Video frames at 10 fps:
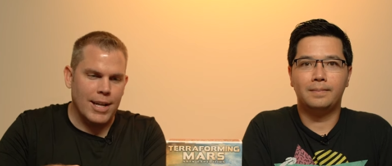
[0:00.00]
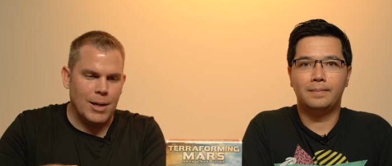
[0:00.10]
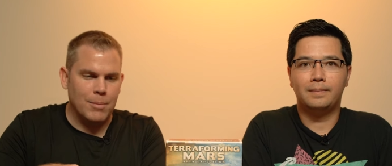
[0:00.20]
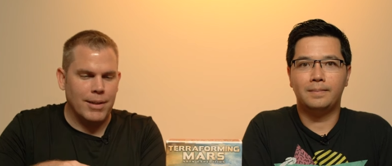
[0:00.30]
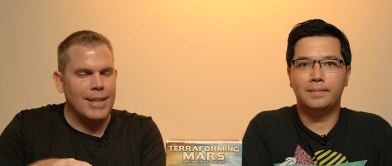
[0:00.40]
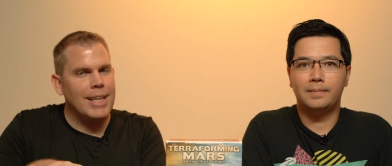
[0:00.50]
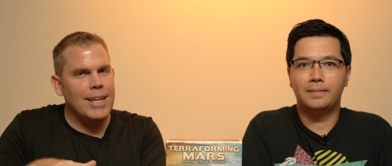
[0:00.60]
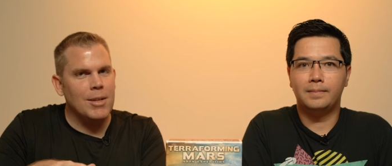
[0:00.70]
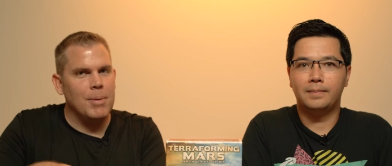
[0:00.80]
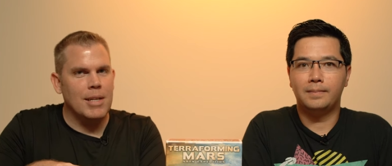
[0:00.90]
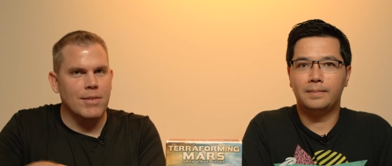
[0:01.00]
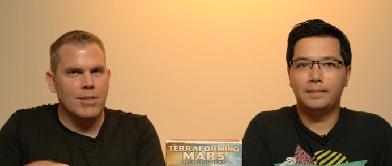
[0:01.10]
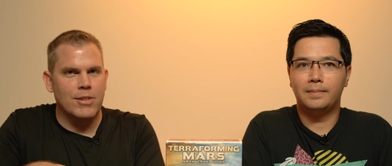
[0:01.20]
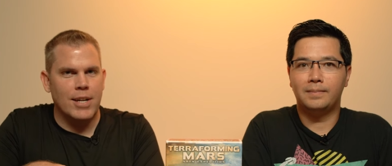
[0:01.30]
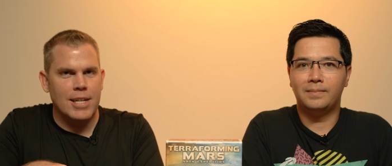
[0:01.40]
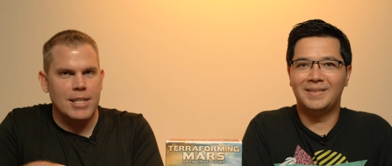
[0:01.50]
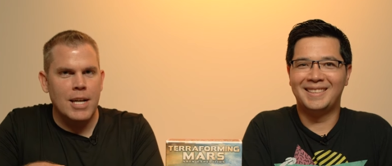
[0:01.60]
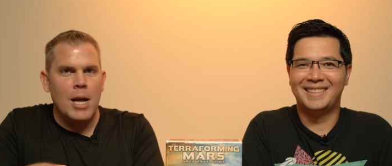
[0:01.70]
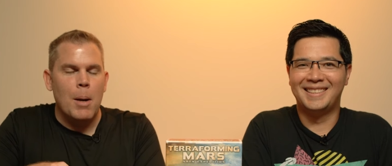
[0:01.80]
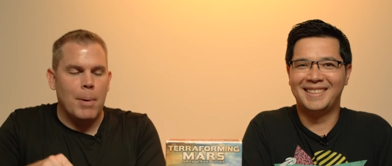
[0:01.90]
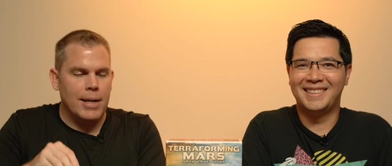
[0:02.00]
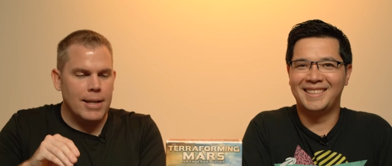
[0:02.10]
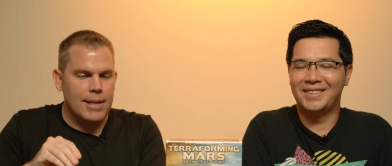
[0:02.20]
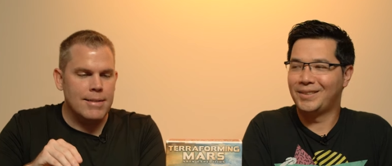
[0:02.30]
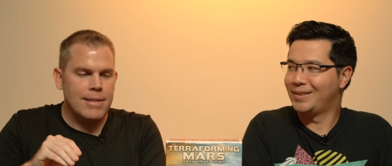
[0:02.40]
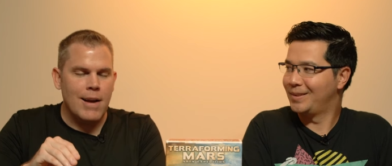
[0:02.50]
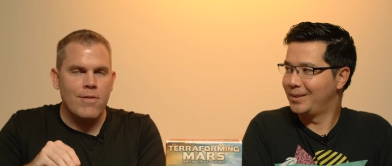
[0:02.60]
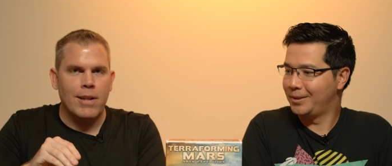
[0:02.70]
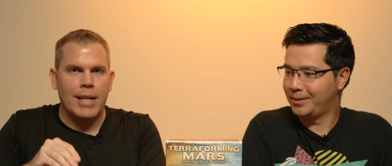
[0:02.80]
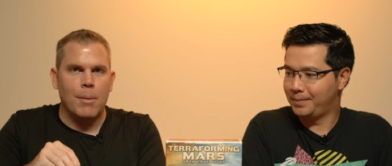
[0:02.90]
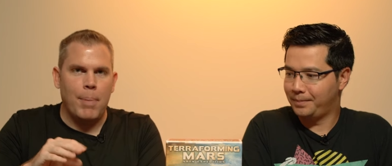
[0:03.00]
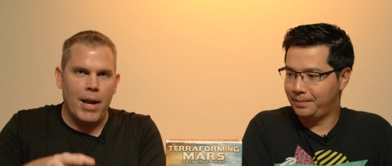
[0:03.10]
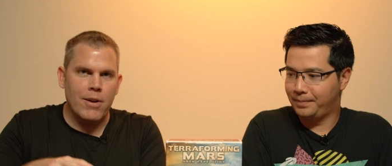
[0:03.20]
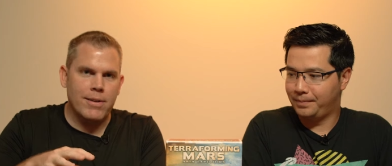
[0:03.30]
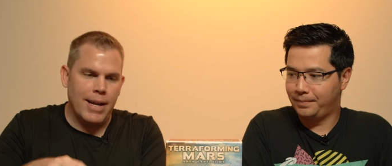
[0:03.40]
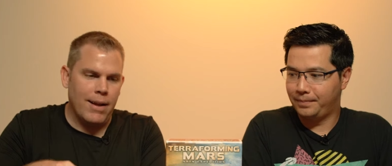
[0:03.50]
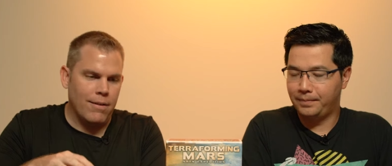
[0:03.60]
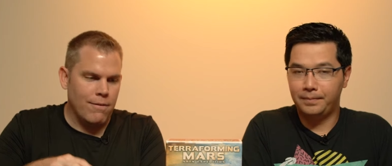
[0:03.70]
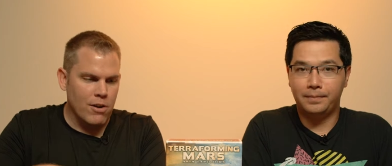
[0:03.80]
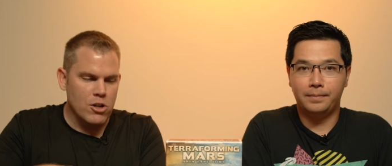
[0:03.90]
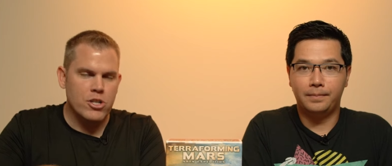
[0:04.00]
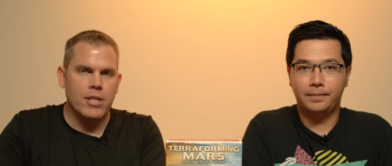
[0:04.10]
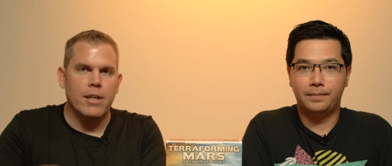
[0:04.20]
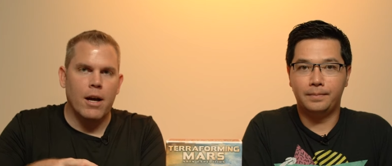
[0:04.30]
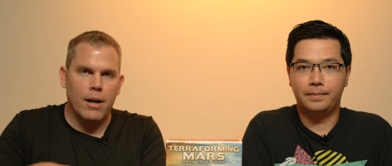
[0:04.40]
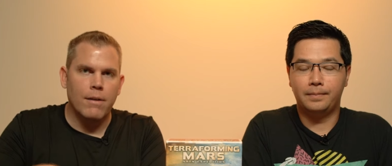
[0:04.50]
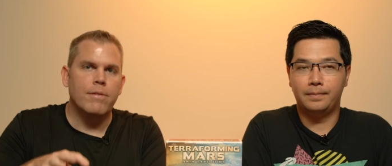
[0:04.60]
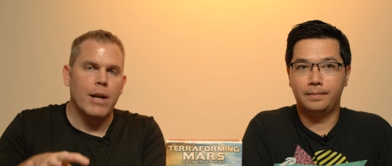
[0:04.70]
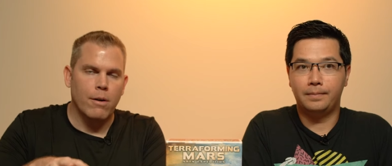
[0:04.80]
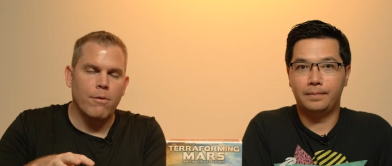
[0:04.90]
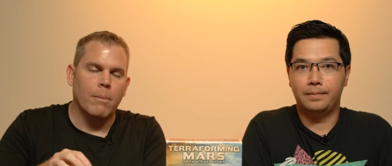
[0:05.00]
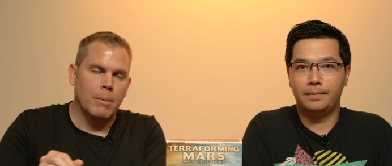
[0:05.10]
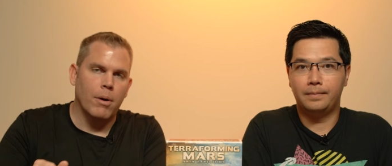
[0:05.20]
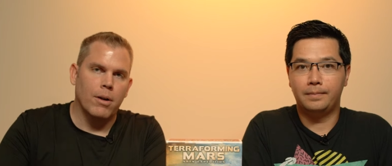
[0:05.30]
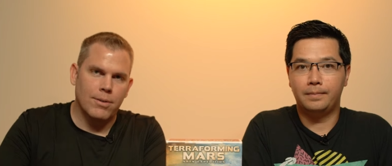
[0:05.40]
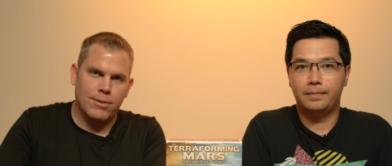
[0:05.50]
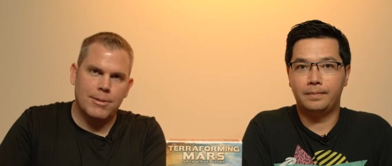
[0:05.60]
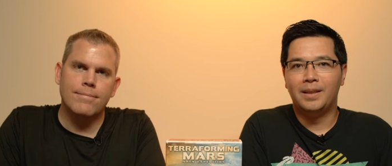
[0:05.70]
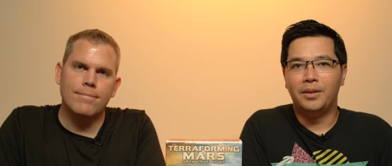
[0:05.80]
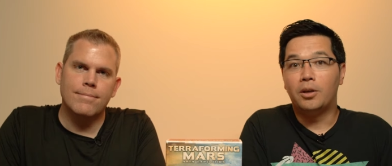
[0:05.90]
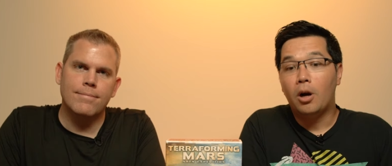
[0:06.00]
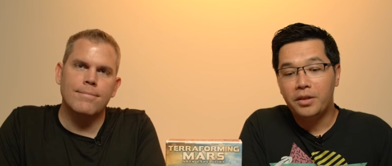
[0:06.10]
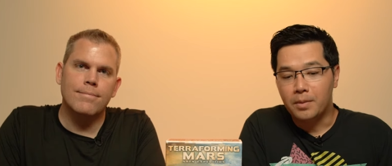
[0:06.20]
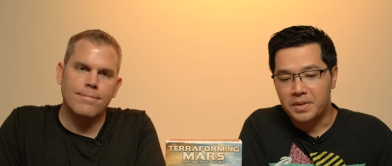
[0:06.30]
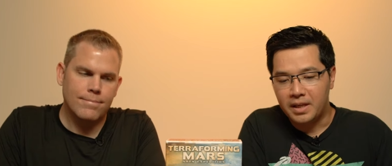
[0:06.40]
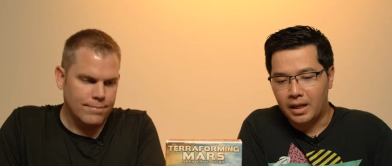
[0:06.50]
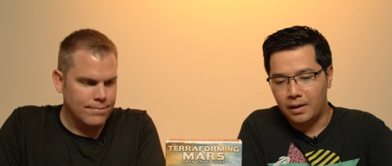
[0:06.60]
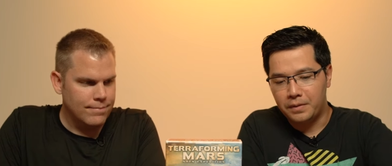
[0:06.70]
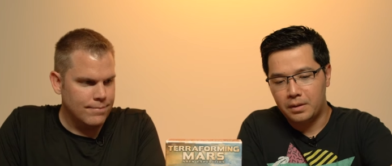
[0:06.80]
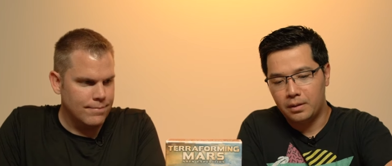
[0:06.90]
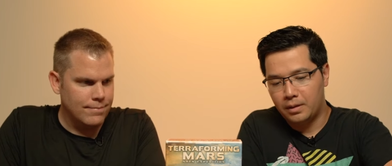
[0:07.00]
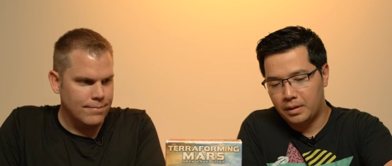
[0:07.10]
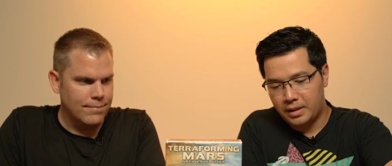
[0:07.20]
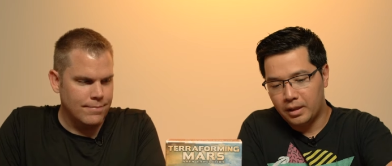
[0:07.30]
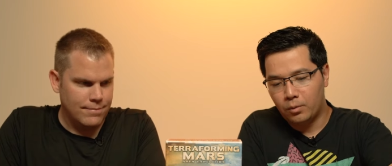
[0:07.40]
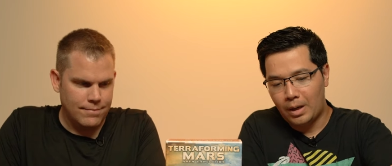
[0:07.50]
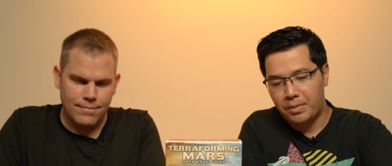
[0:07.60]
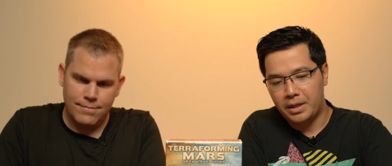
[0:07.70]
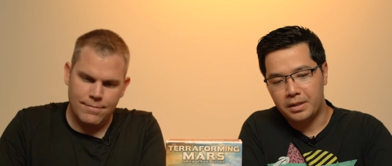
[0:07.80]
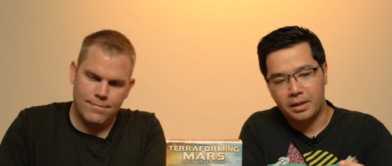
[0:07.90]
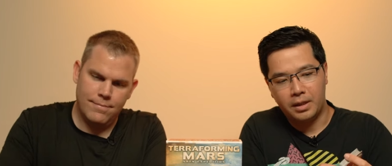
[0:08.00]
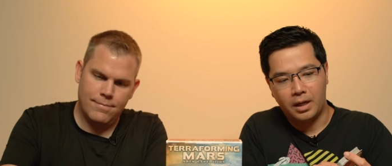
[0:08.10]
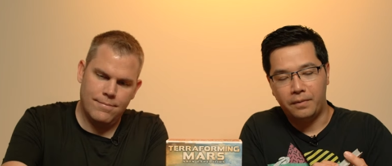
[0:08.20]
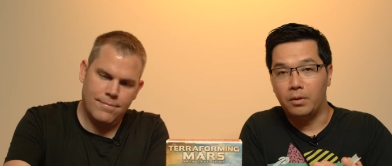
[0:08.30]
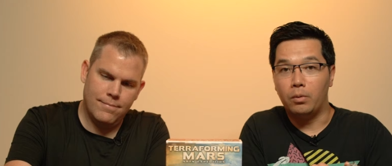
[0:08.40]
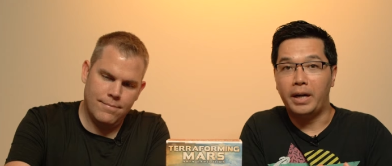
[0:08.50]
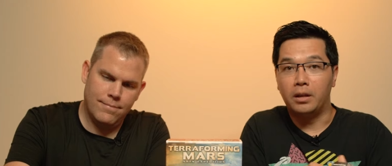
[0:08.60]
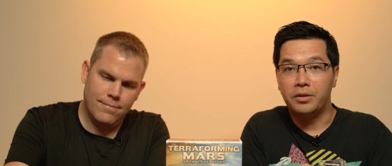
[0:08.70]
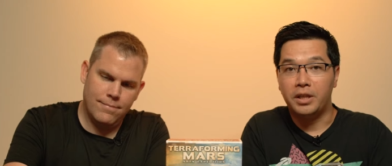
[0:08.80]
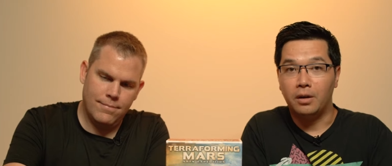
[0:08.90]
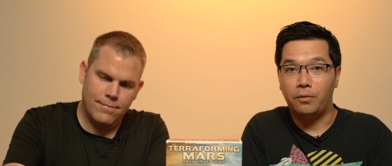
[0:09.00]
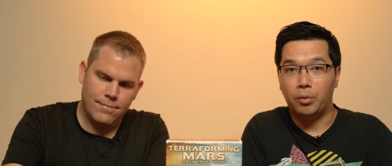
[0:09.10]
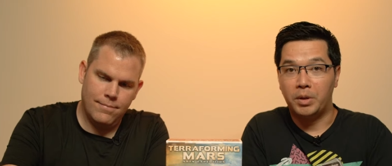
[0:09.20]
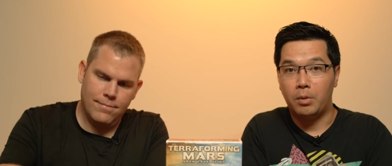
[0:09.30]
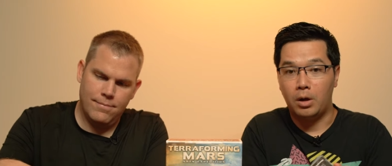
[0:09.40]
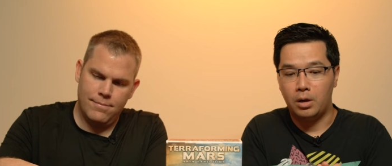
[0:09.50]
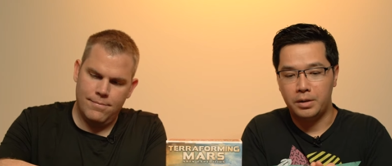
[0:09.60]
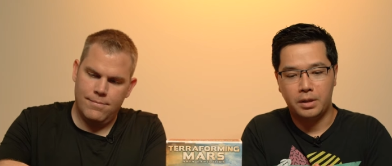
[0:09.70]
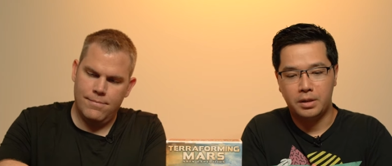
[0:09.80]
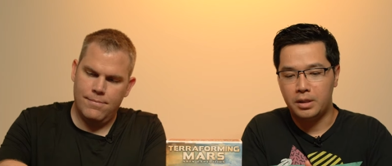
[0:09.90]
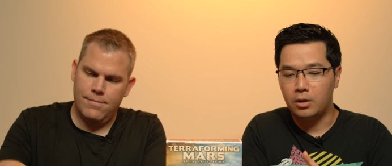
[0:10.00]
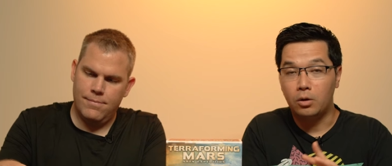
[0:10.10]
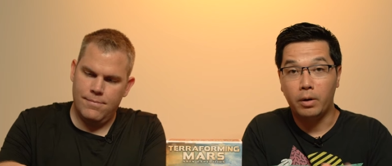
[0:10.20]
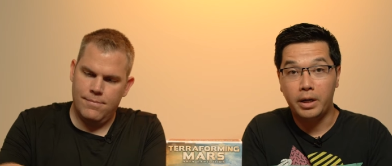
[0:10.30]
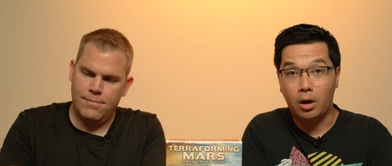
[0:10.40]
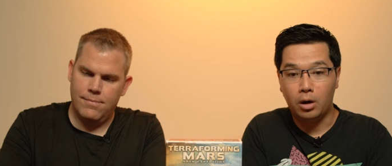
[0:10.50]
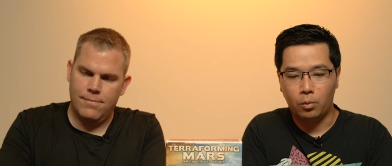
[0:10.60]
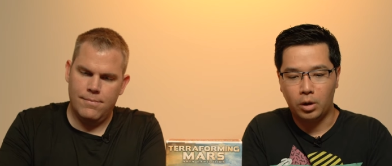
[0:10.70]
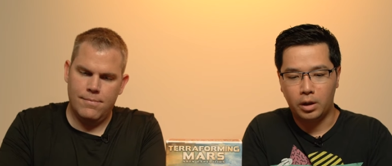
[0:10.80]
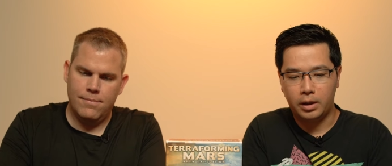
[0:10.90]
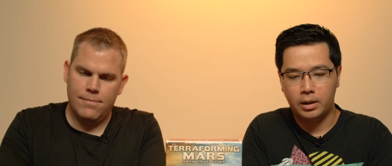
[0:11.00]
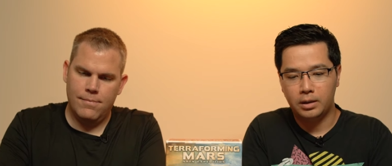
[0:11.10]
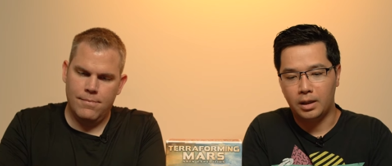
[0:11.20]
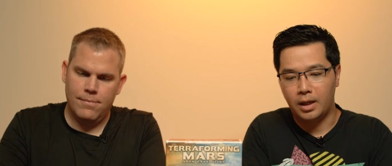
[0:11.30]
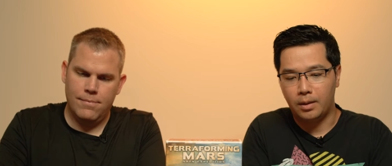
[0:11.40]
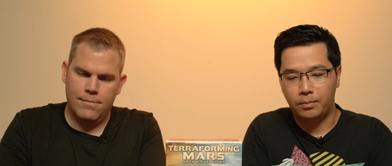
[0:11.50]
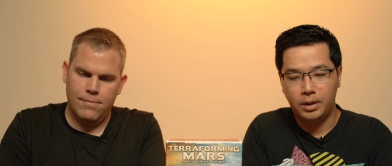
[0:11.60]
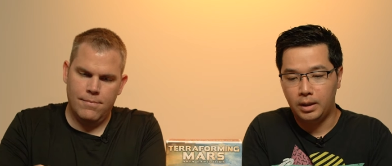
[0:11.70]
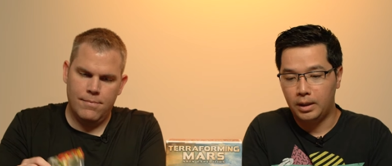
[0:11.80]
Speaker 1: game is a little bit of a stretch, but it is definitely a pared down version of Terraforming Mars.
Speaker 2: The cards themselves, still reminiscent of the regular Terraforming Mars, still great artwork, um,